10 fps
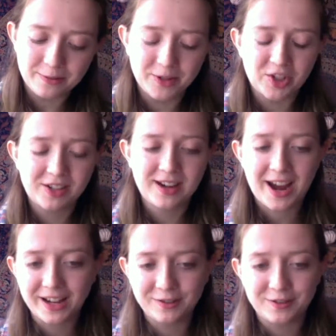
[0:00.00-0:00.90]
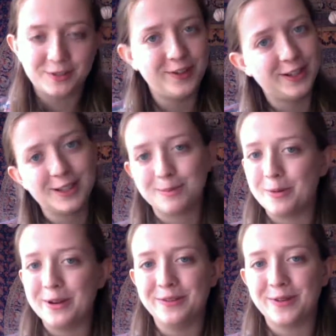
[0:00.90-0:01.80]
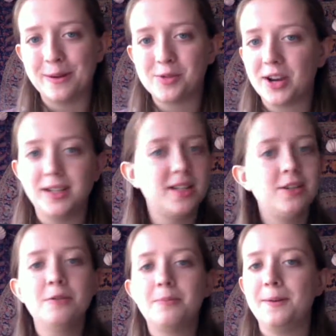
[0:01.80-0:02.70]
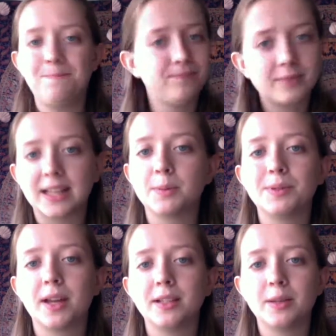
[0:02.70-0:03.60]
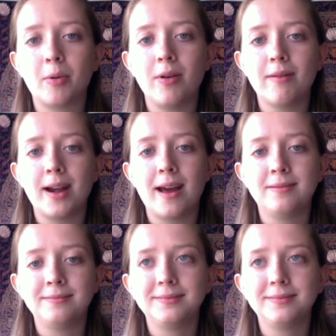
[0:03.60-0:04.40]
which kind of defeats the point of what I'm trying to do, but that's besides the point right now.